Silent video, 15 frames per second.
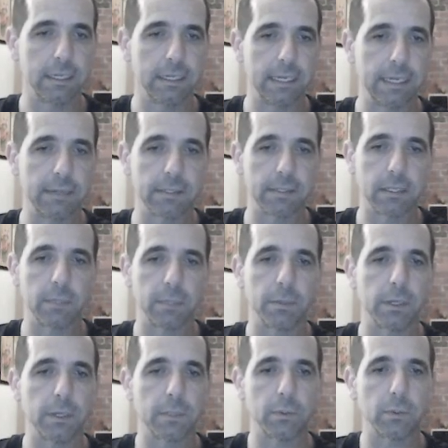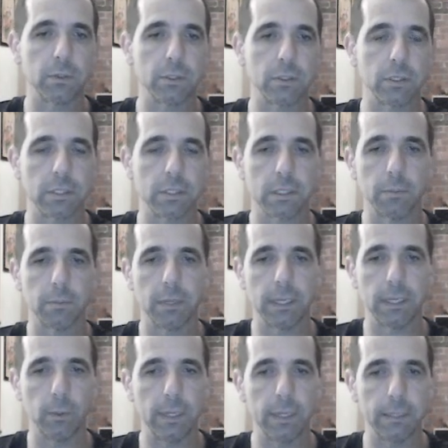outside pass pawns, just a
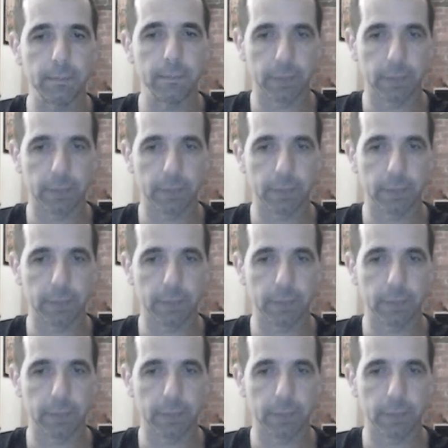complete win.